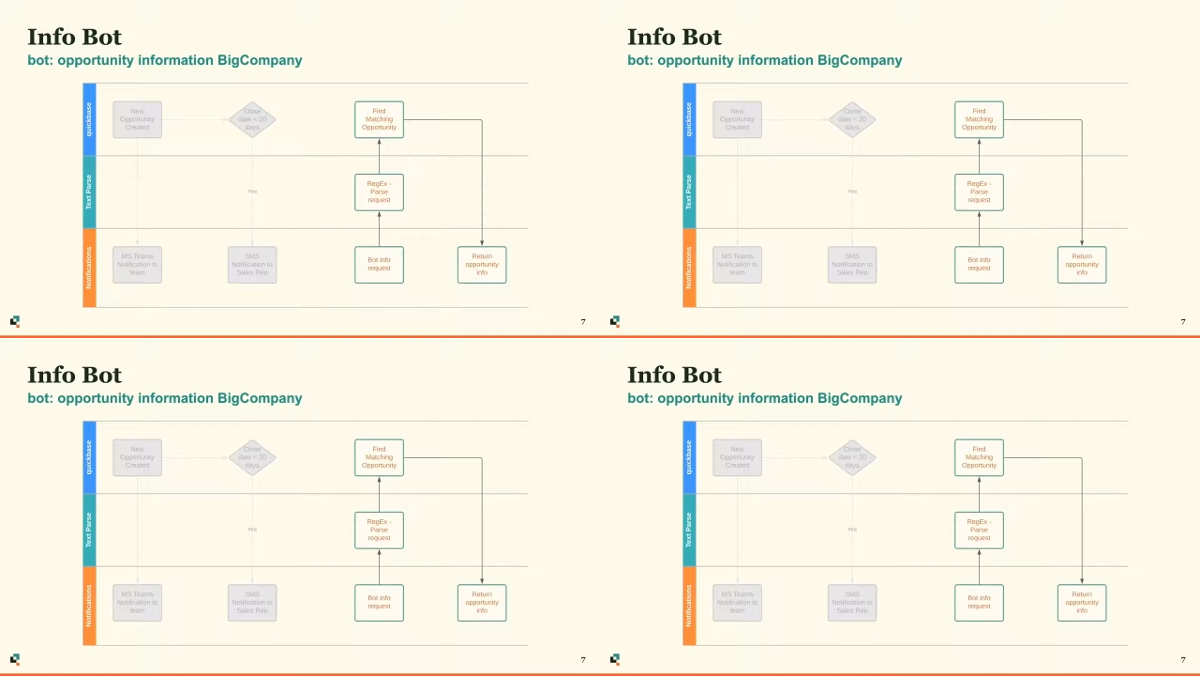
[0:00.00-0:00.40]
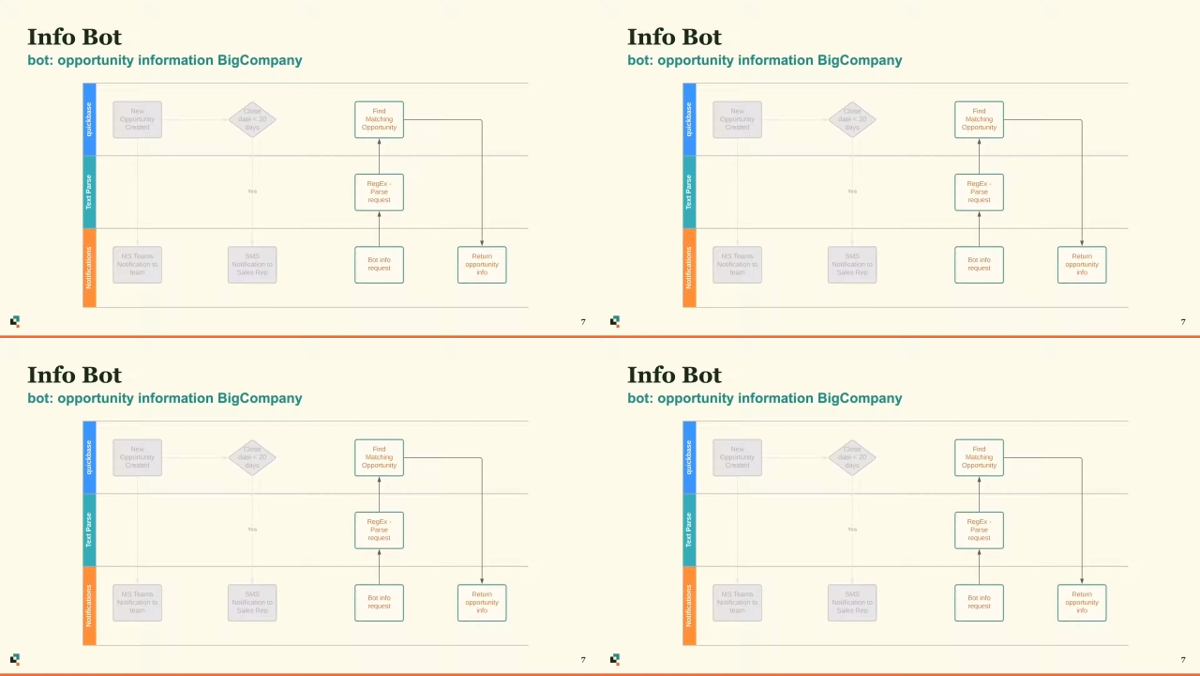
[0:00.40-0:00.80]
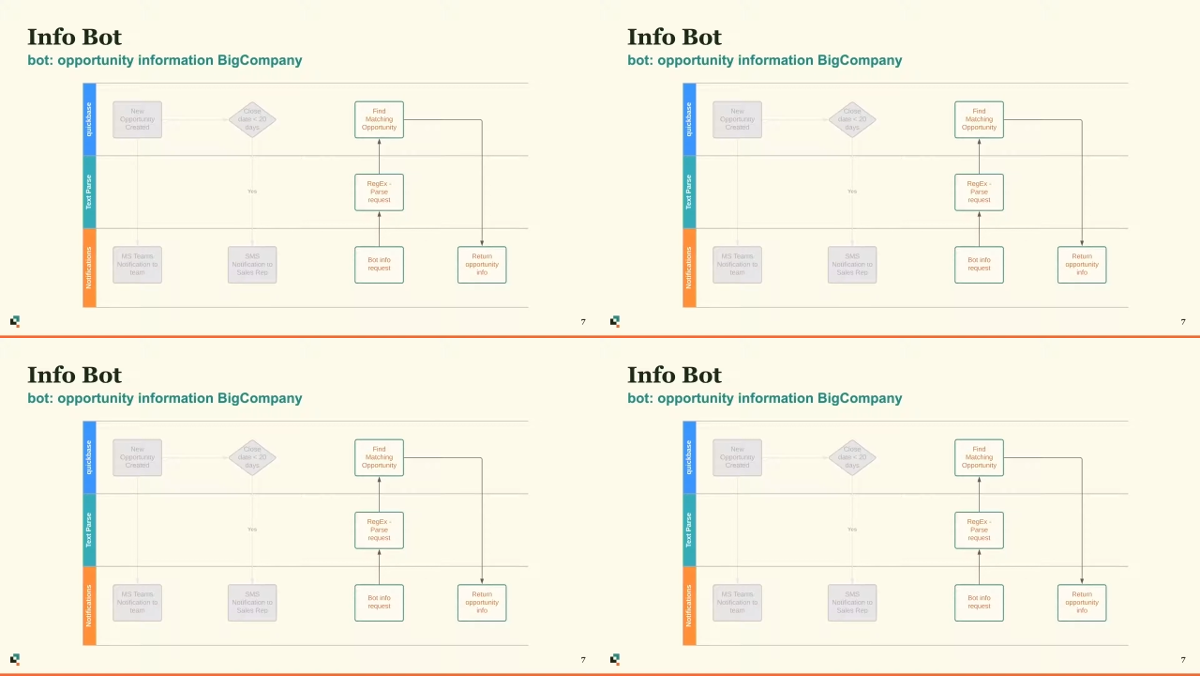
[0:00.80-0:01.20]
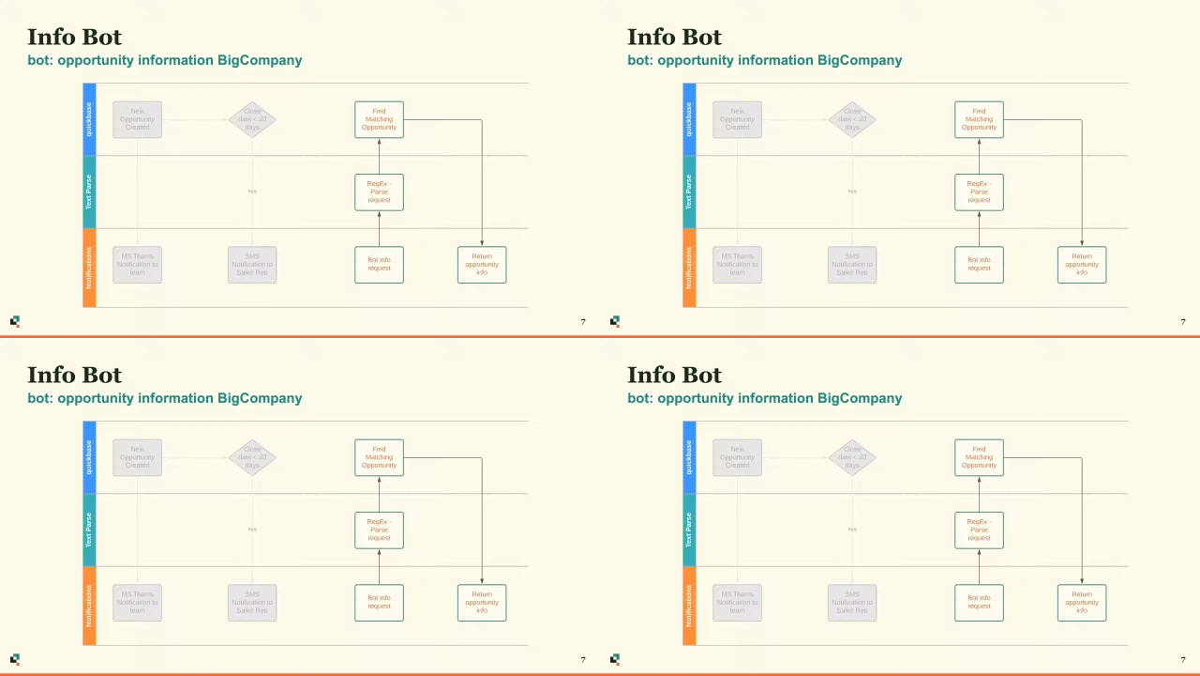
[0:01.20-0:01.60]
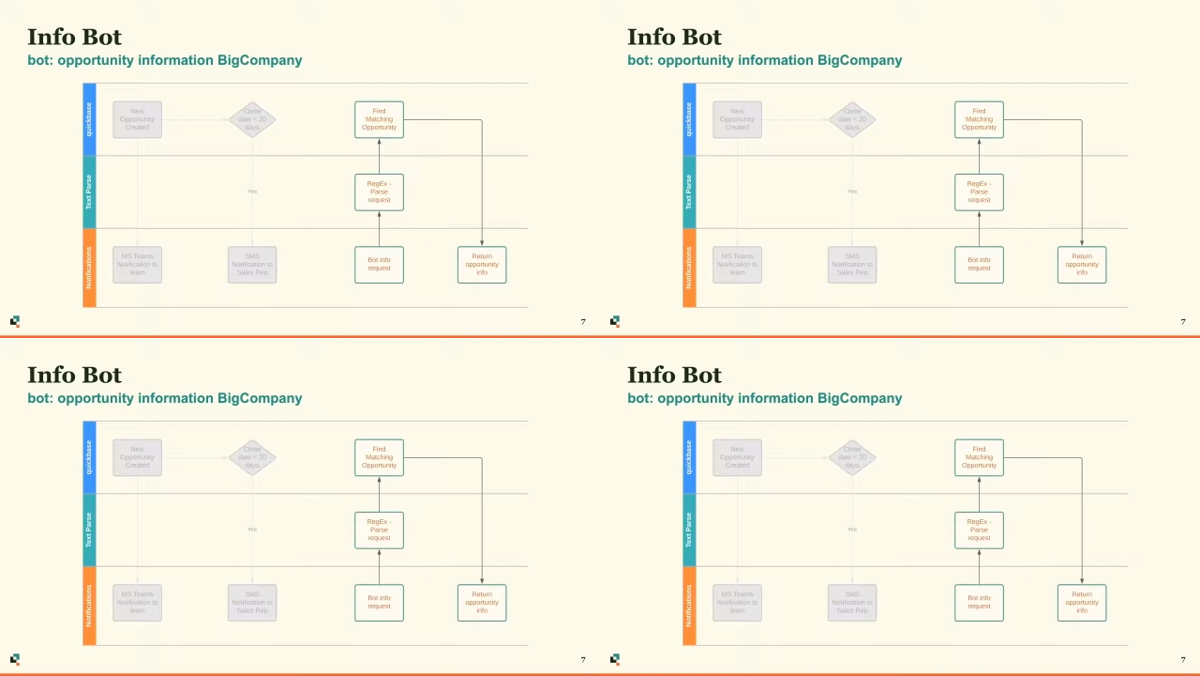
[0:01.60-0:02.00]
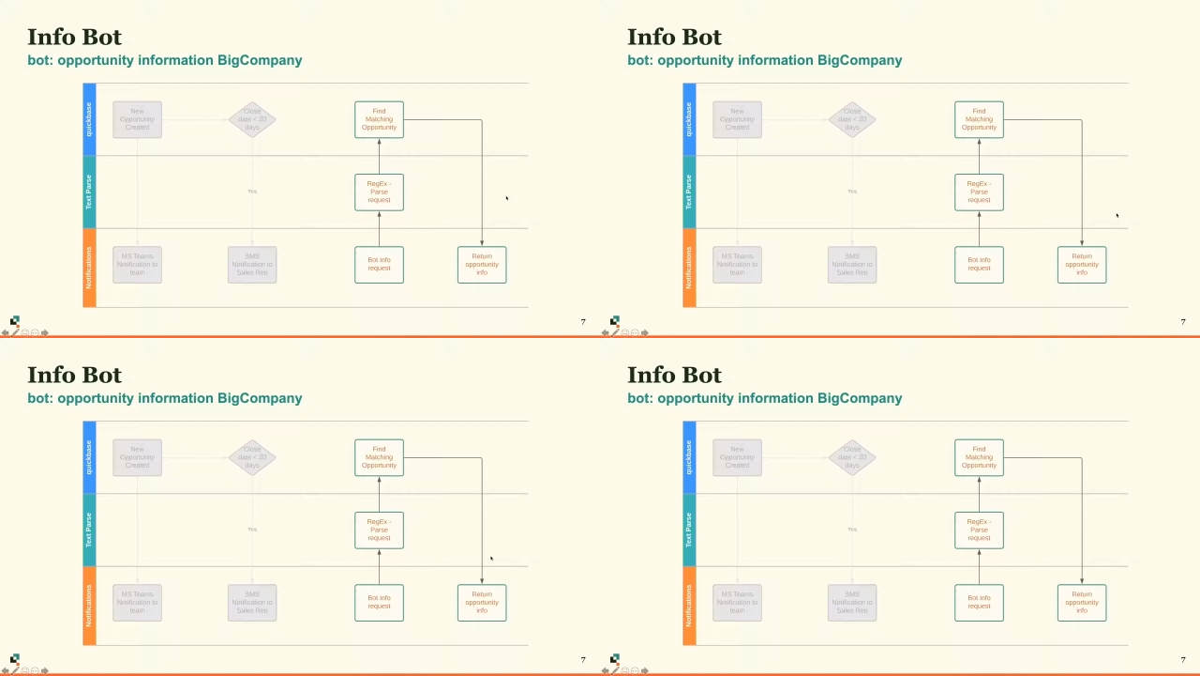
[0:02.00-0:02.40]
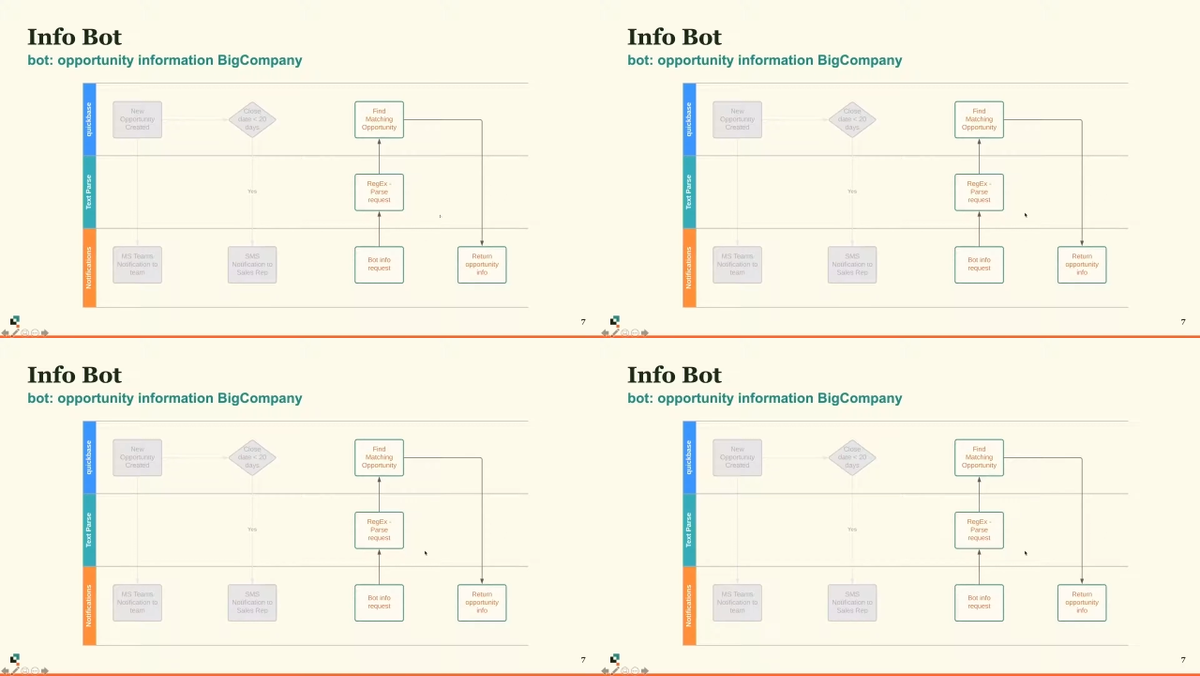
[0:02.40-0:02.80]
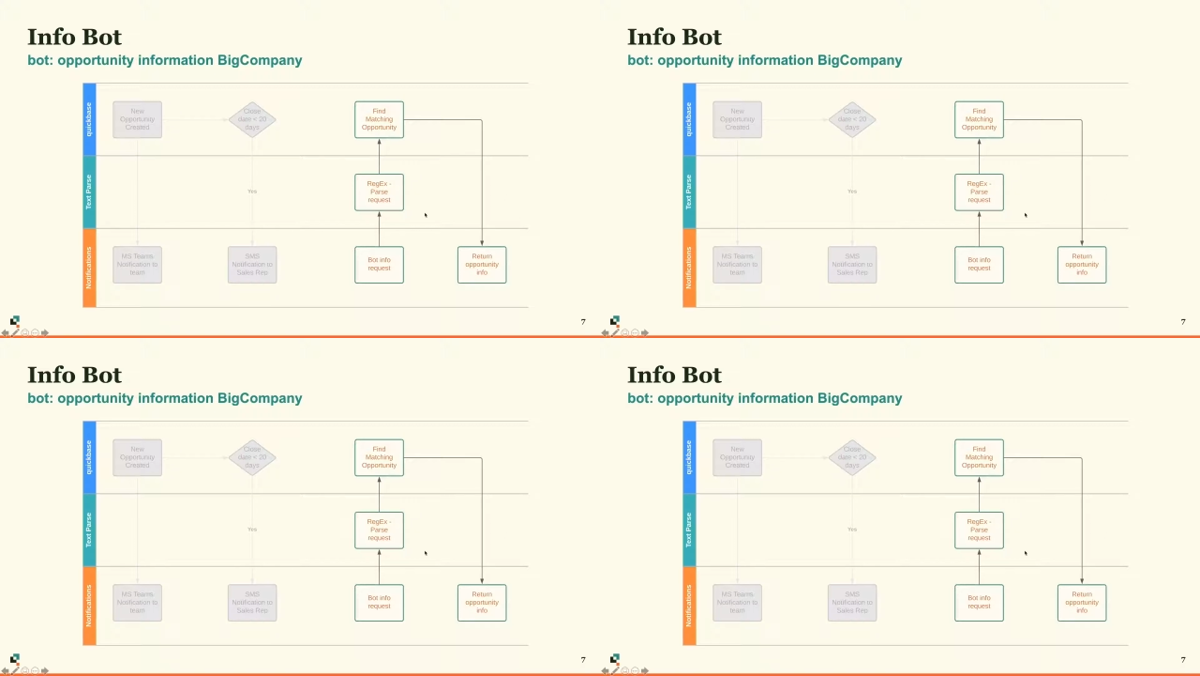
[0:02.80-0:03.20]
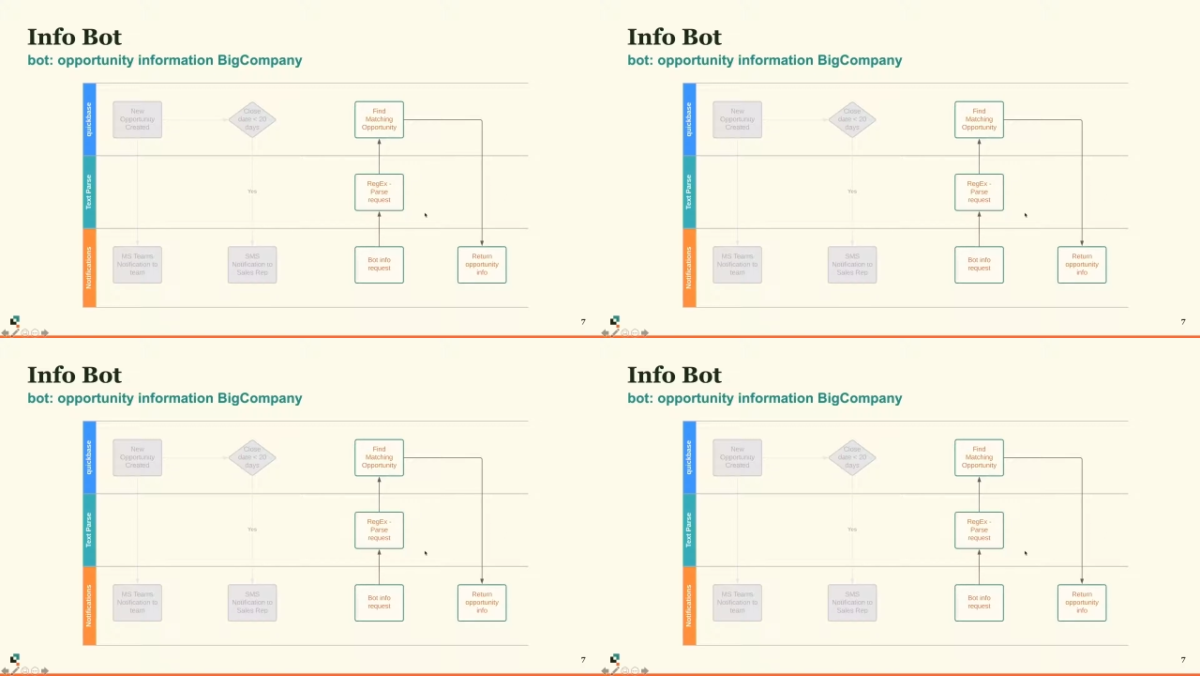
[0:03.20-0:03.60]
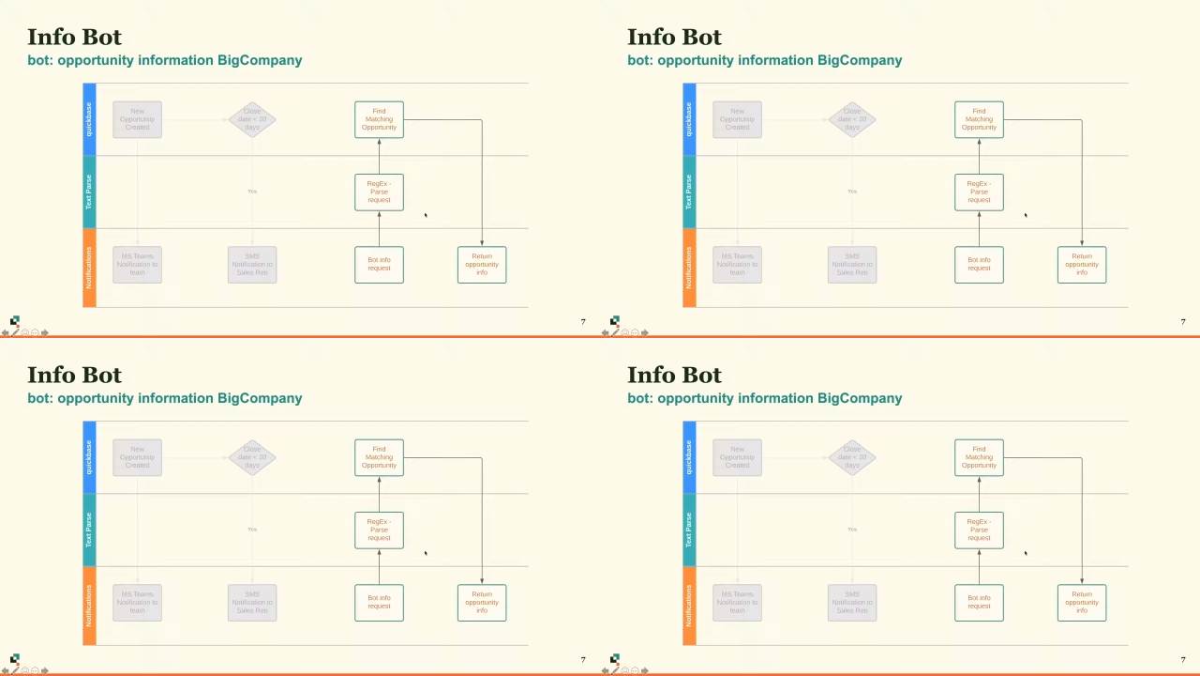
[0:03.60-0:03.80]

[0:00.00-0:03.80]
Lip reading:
No face is visible, so there are no lips to read.